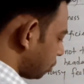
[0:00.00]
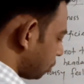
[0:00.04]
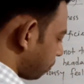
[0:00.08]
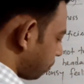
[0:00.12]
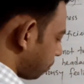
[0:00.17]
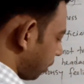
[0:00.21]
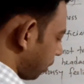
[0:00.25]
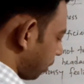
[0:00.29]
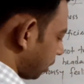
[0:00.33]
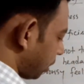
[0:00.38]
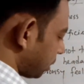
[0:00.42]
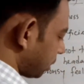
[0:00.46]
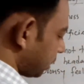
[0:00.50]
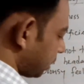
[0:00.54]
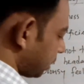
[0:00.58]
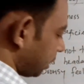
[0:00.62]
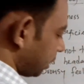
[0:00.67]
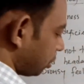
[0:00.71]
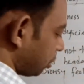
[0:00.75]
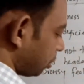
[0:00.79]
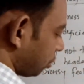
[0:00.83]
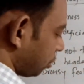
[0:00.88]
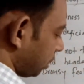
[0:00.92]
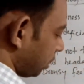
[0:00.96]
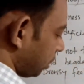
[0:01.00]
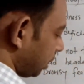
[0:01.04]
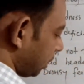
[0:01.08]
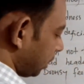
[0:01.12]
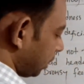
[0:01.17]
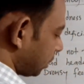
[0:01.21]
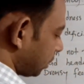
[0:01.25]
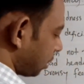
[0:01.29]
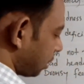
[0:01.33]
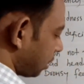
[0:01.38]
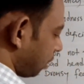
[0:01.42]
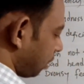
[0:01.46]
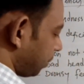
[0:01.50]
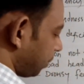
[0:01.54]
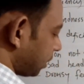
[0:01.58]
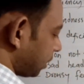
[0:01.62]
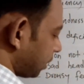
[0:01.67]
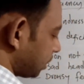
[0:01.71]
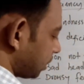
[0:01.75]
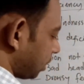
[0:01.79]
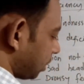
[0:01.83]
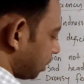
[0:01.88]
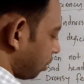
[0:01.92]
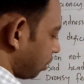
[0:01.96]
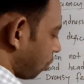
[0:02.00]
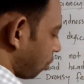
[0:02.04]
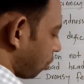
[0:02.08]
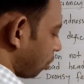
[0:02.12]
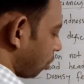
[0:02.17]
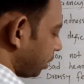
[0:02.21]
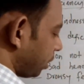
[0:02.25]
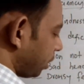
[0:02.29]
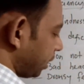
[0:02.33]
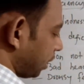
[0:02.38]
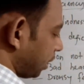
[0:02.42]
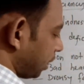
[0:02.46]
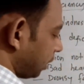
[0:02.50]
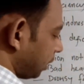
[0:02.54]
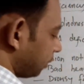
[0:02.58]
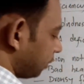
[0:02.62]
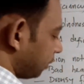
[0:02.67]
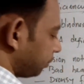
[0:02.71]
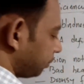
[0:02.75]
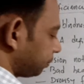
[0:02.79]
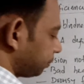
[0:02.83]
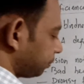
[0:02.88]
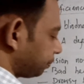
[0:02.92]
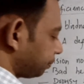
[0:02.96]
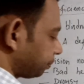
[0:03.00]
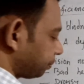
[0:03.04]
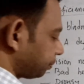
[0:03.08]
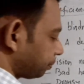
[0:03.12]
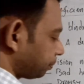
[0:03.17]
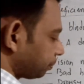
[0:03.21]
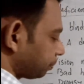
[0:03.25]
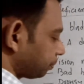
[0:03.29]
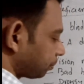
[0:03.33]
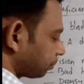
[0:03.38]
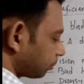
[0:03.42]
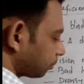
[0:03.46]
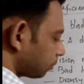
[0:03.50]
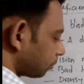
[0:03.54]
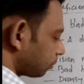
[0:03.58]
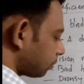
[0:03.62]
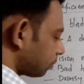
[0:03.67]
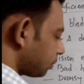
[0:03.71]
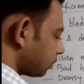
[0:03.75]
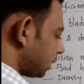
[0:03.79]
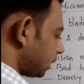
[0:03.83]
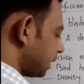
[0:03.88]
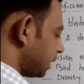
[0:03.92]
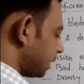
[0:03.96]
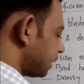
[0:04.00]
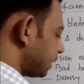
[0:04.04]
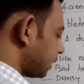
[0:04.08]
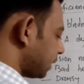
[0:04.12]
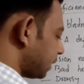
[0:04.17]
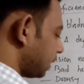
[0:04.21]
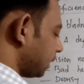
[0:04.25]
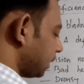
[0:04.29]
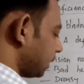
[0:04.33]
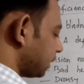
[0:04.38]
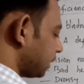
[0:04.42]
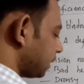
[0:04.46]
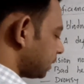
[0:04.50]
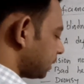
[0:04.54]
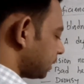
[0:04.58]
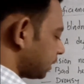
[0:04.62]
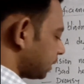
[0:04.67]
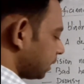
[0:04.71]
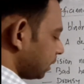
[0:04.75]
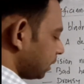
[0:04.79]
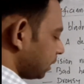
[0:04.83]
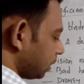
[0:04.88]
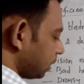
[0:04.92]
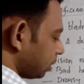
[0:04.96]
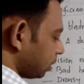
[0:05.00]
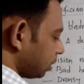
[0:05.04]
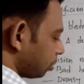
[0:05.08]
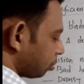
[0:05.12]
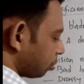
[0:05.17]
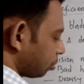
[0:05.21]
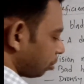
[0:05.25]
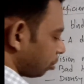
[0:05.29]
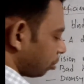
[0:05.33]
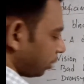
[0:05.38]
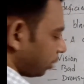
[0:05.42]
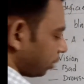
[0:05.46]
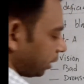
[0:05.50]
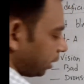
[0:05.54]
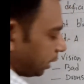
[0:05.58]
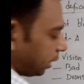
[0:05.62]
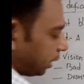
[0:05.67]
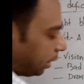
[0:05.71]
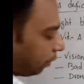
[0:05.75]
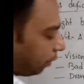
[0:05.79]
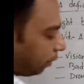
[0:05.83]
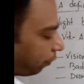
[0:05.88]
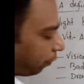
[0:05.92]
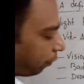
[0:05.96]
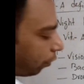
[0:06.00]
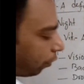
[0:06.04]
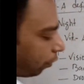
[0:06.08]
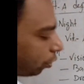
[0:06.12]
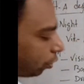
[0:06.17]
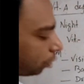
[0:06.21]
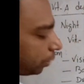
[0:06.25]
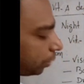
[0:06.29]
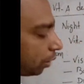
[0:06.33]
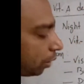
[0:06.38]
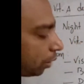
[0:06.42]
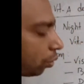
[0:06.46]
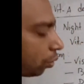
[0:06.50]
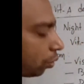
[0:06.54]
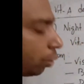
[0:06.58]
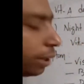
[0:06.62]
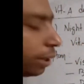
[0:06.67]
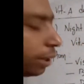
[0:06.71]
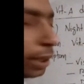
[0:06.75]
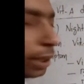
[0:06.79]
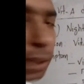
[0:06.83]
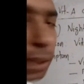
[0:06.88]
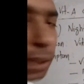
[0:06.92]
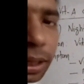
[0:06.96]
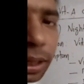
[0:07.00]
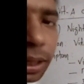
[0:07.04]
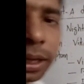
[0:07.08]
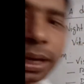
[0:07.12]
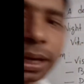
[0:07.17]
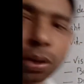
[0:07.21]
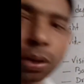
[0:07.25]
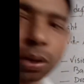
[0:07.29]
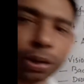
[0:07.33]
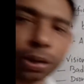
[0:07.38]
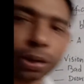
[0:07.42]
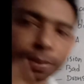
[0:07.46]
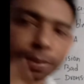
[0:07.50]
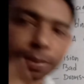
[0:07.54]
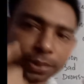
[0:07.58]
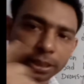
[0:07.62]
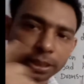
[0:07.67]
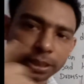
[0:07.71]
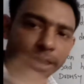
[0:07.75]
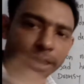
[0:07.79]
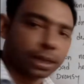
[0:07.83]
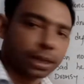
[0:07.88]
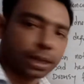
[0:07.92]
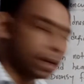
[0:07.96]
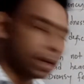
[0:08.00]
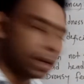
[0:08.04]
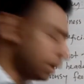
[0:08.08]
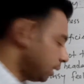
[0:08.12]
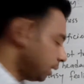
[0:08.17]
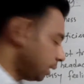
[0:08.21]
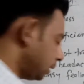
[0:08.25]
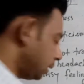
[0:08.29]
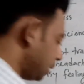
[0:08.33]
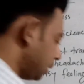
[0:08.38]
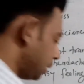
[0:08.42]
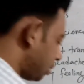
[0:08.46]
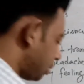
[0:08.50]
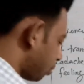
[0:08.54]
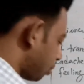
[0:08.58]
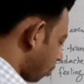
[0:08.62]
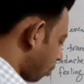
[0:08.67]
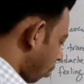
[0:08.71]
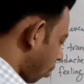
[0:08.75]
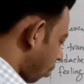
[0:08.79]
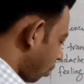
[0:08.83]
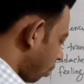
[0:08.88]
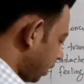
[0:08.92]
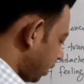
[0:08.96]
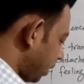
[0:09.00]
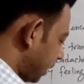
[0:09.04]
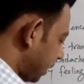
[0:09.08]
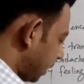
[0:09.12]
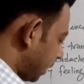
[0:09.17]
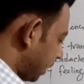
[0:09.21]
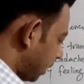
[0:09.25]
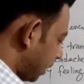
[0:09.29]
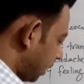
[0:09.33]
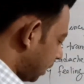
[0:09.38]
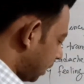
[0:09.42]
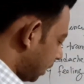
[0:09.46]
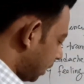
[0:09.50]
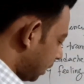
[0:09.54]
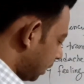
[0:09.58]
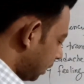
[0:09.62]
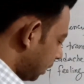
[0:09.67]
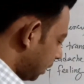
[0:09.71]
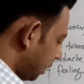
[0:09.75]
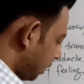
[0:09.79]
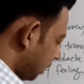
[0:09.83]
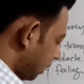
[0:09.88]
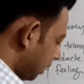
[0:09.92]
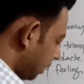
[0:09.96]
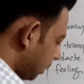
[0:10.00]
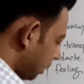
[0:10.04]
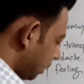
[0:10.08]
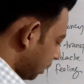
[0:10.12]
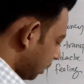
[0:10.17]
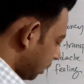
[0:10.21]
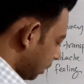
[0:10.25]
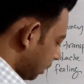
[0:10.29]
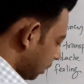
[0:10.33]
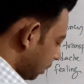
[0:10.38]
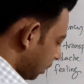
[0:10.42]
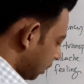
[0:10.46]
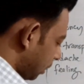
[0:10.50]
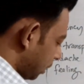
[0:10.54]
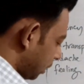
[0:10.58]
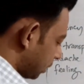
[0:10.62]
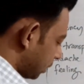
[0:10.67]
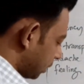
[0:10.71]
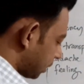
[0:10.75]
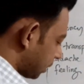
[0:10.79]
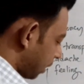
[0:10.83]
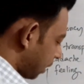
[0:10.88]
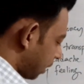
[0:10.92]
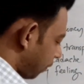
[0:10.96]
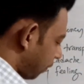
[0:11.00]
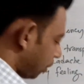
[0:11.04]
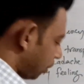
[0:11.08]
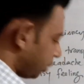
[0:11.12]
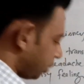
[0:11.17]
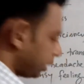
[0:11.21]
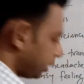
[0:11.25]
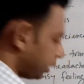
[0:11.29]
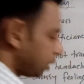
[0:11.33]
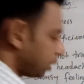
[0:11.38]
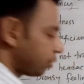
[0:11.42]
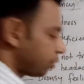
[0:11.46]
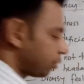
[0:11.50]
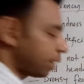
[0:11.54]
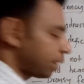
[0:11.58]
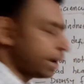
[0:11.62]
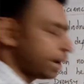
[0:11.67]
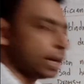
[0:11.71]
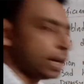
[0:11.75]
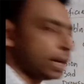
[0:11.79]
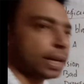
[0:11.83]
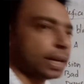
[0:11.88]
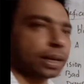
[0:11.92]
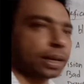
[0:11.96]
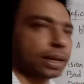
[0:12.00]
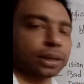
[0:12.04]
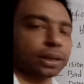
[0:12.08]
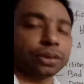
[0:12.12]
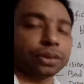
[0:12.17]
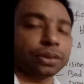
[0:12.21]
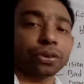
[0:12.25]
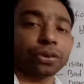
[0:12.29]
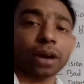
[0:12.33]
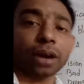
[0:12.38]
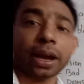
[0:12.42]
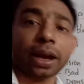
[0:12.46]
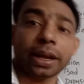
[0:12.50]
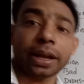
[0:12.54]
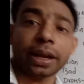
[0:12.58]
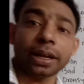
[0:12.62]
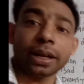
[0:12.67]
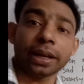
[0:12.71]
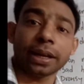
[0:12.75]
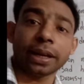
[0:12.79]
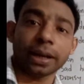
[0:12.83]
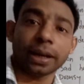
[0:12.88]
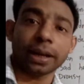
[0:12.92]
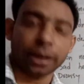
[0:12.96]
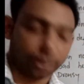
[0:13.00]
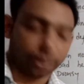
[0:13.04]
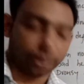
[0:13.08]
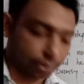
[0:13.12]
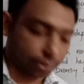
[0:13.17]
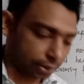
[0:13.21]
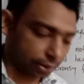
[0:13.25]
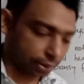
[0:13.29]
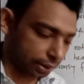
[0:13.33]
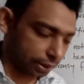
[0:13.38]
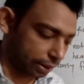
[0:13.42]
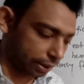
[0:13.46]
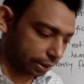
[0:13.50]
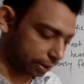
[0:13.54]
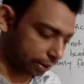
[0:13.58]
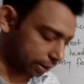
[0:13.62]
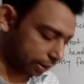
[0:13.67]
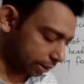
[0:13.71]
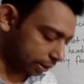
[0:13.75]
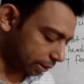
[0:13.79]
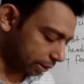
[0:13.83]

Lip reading: inside the lens. So in front of the cornea, the layer we have seen, this cornea is covered with the dry layer, and in Bengali the people say the uh,